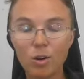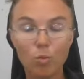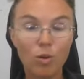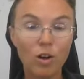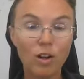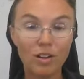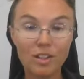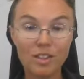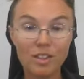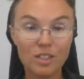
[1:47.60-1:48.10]

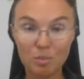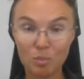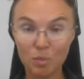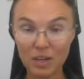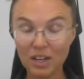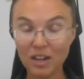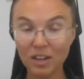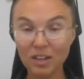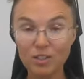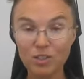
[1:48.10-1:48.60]
Well, it's
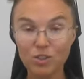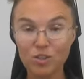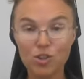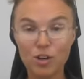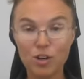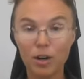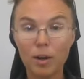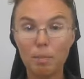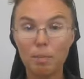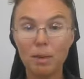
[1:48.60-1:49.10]
because
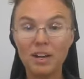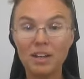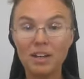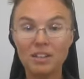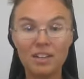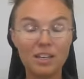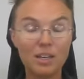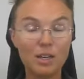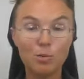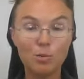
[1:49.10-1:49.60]
Jarrett
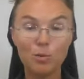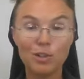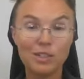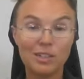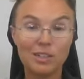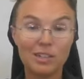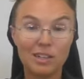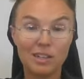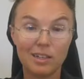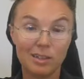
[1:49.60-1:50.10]
Payton, he
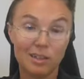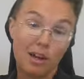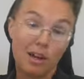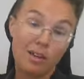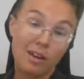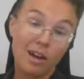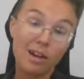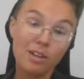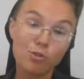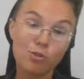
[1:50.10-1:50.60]
was
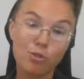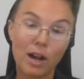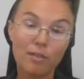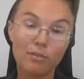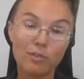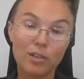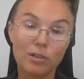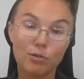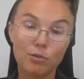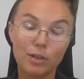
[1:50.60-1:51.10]
an
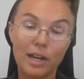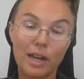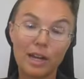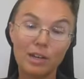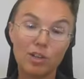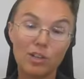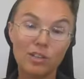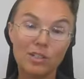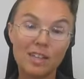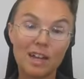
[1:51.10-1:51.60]
undrafted free
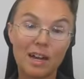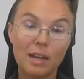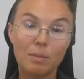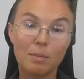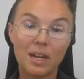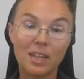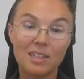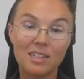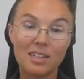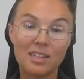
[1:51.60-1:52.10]
agent signed
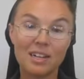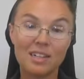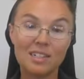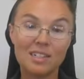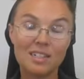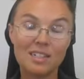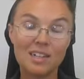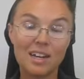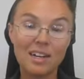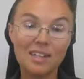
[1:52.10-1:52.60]
by the
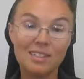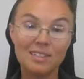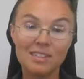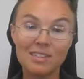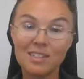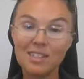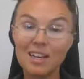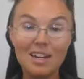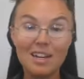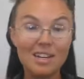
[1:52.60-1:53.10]
Tennessee
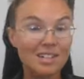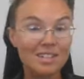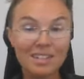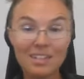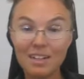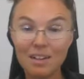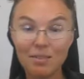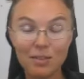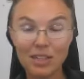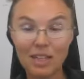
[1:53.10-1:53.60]
Titans,
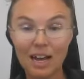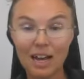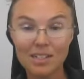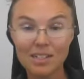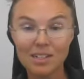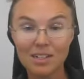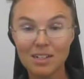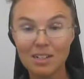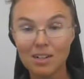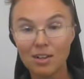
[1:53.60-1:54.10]
didn't even
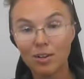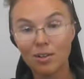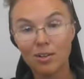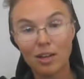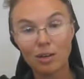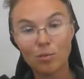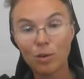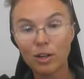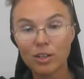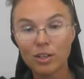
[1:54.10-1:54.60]
last a year,
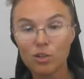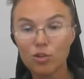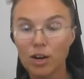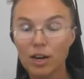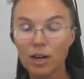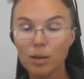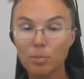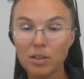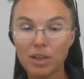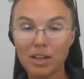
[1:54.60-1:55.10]
then went to
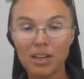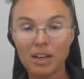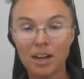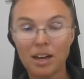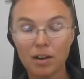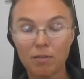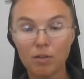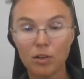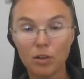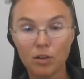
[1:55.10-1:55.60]
try to play in
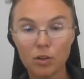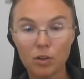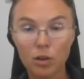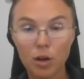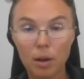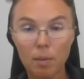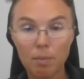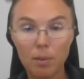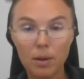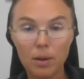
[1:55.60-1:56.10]
NFL
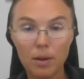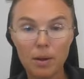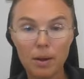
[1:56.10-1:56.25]
Europe.